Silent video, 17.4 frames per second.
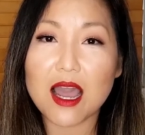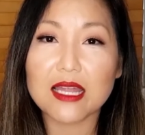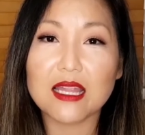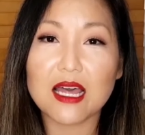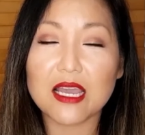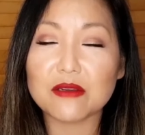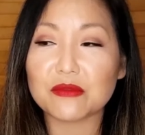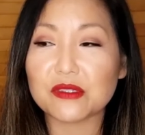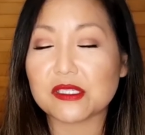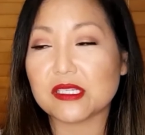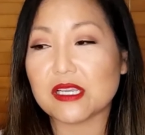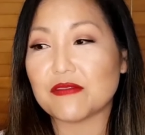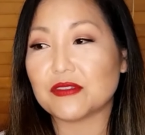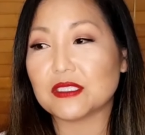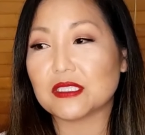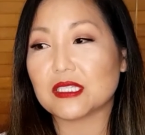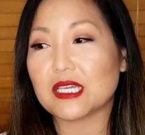Highlight was
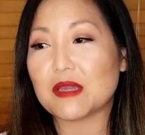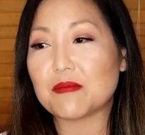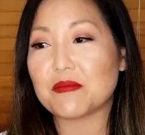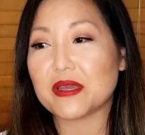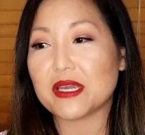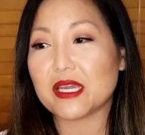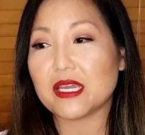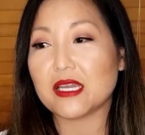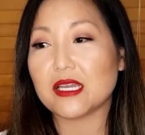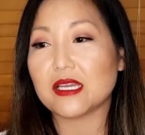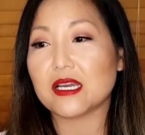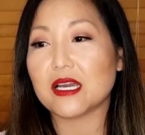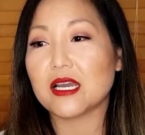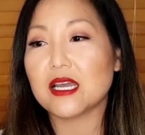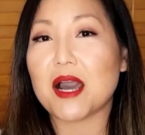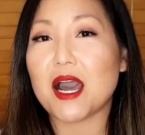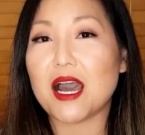definitely
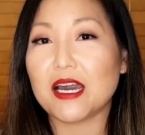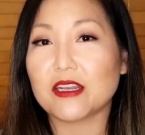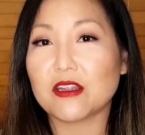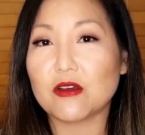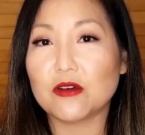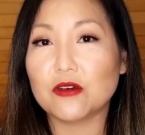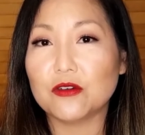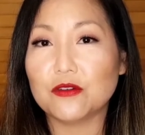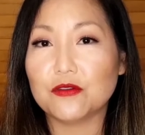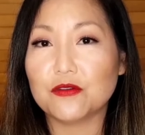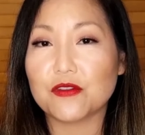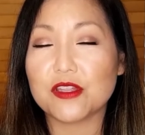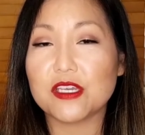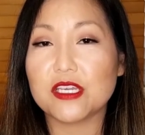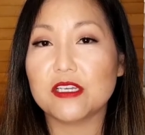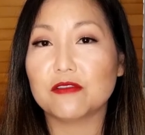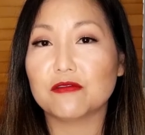being part
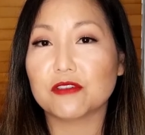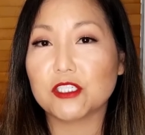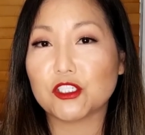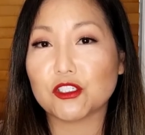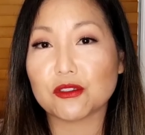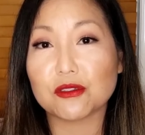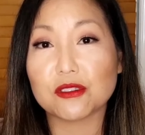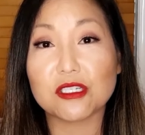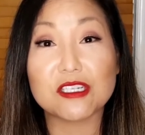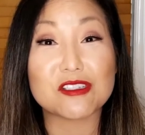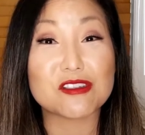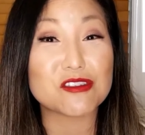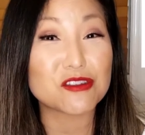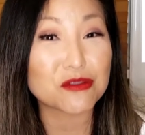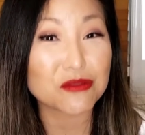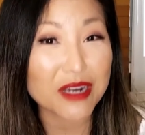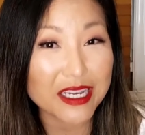of the original
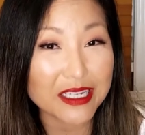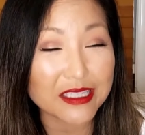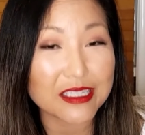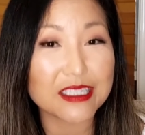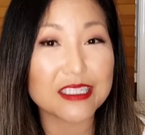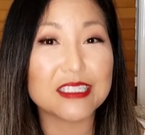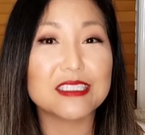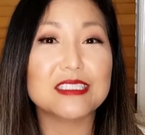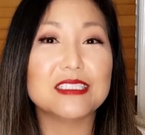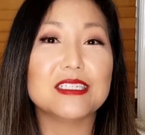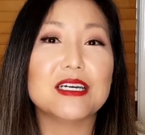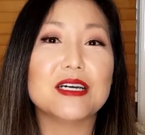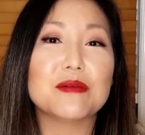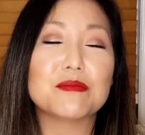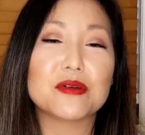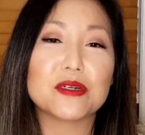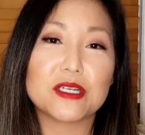
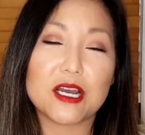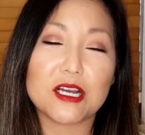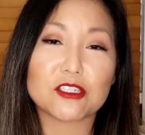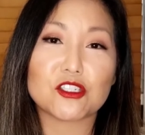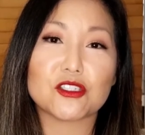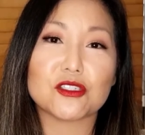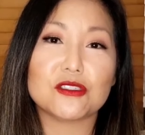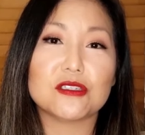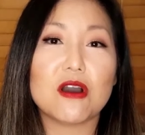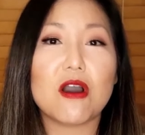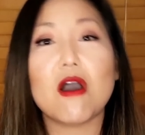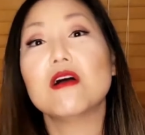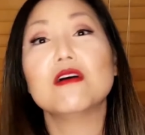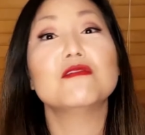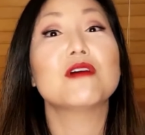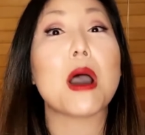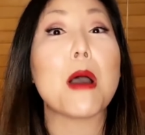Australian production
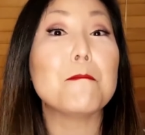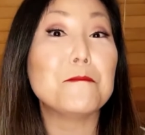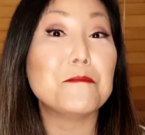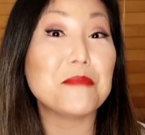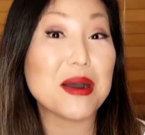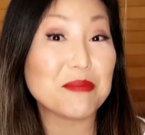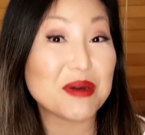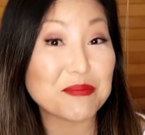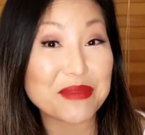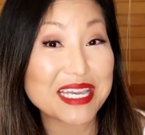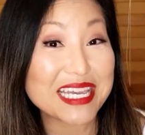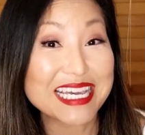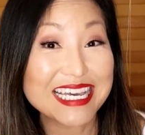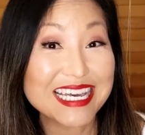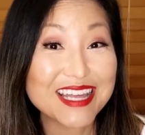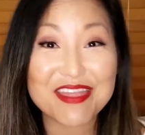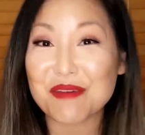of Mamma
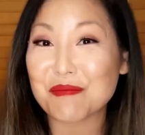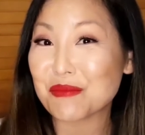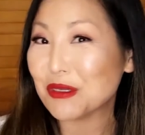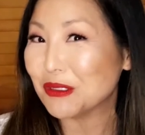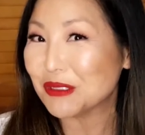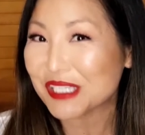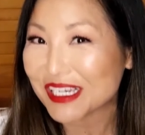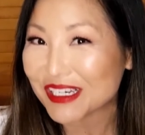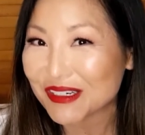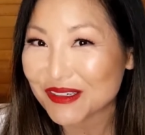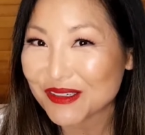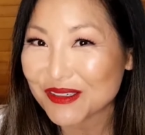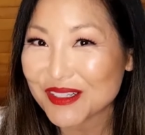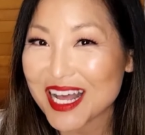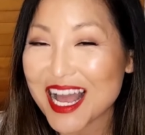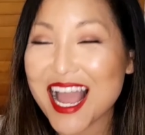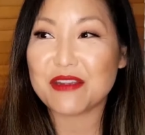Mia the
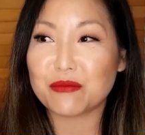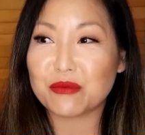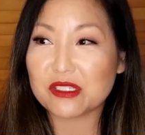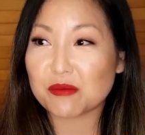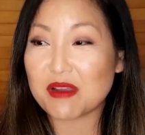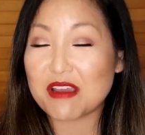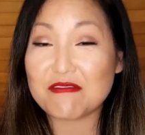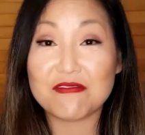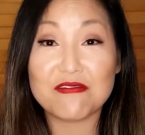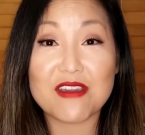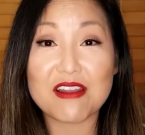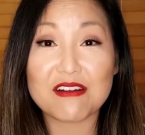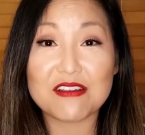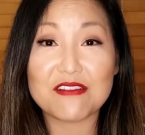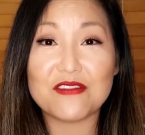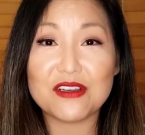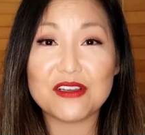musical. It was my
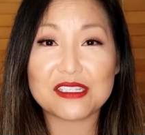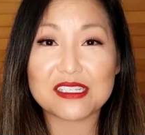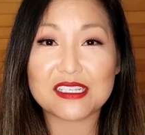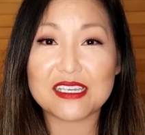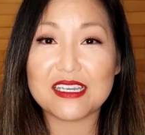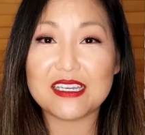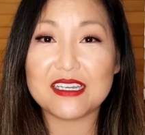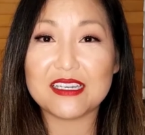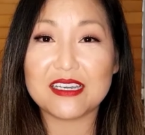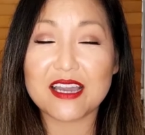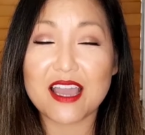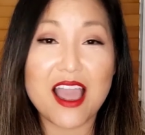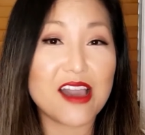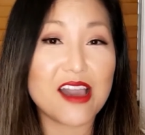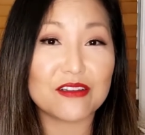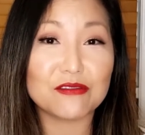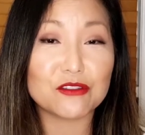very first gig
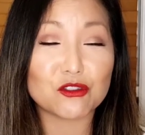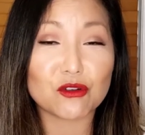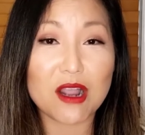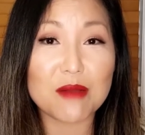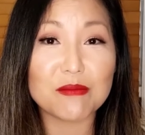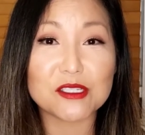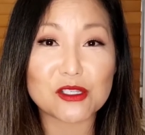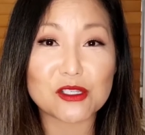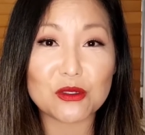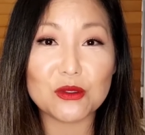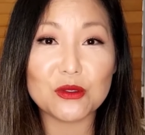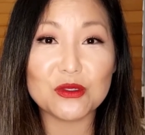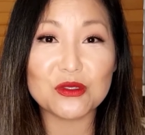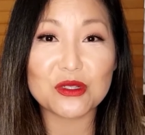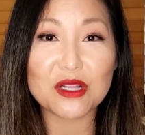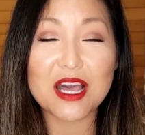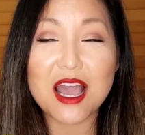out of drama
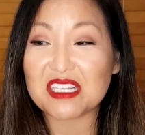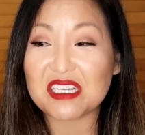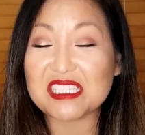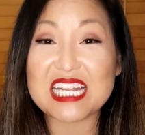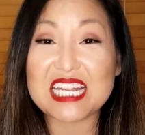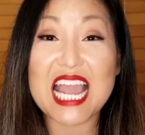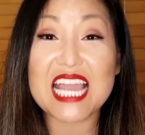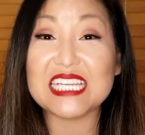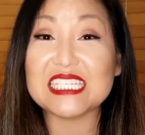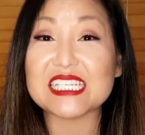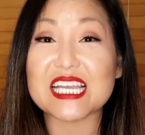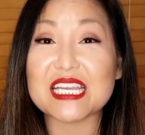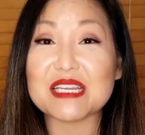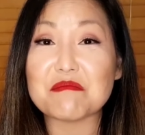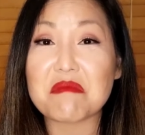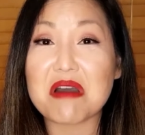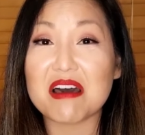school. I did
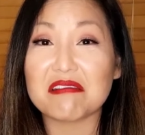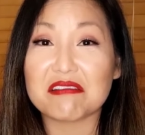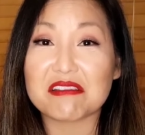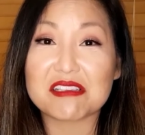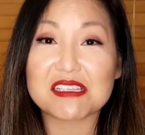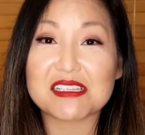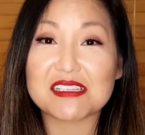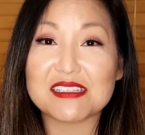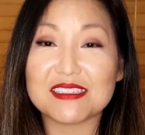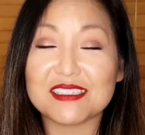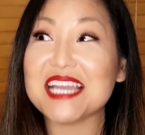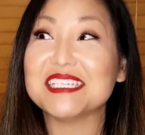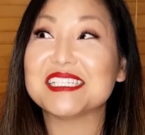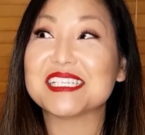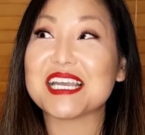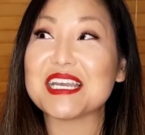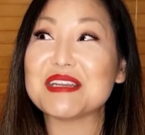18 months,
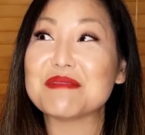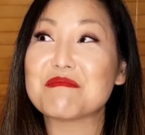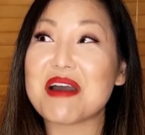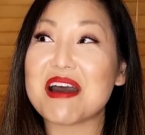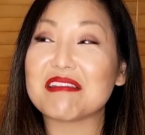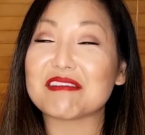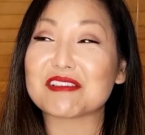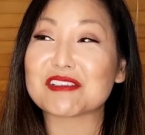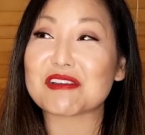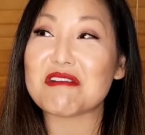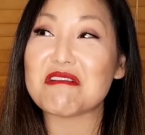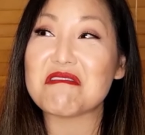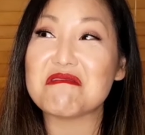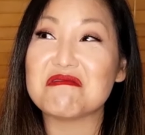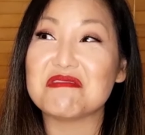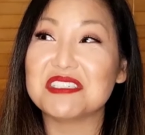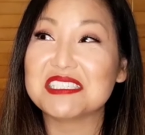18 months
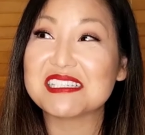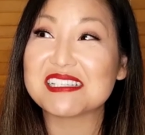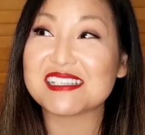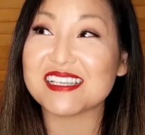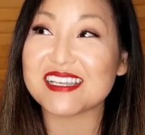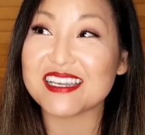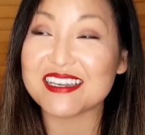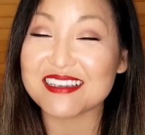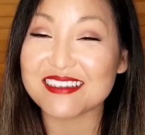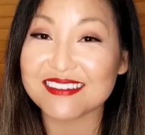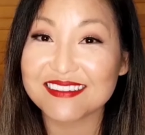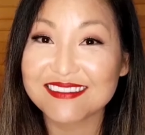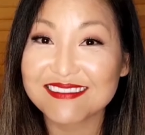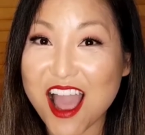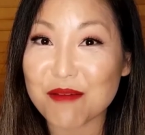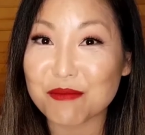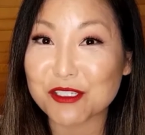of
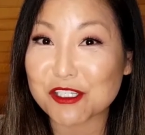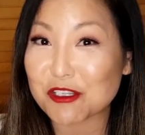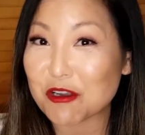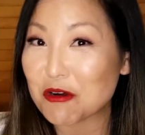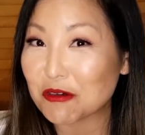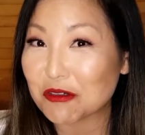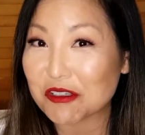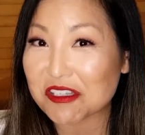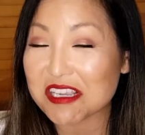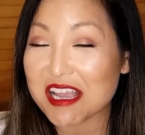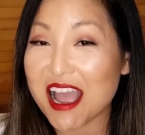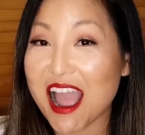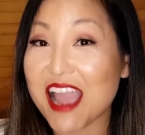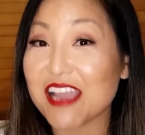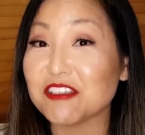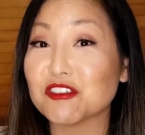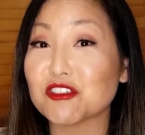singing ABBA songs,
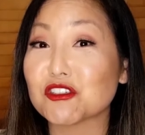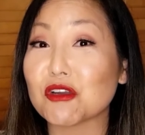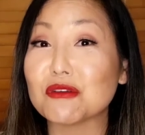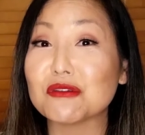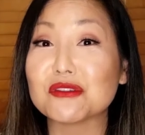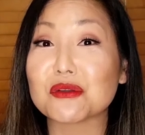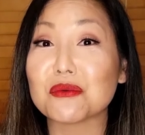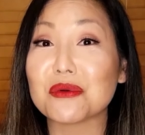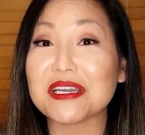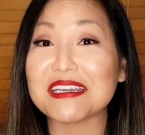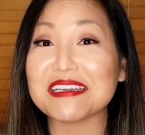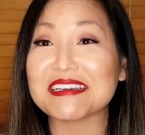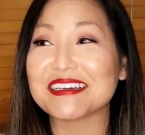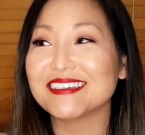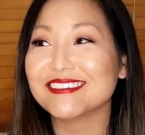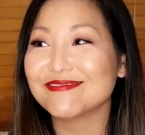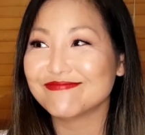eight shows a
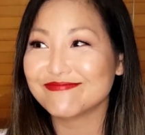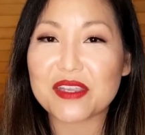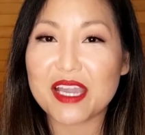week.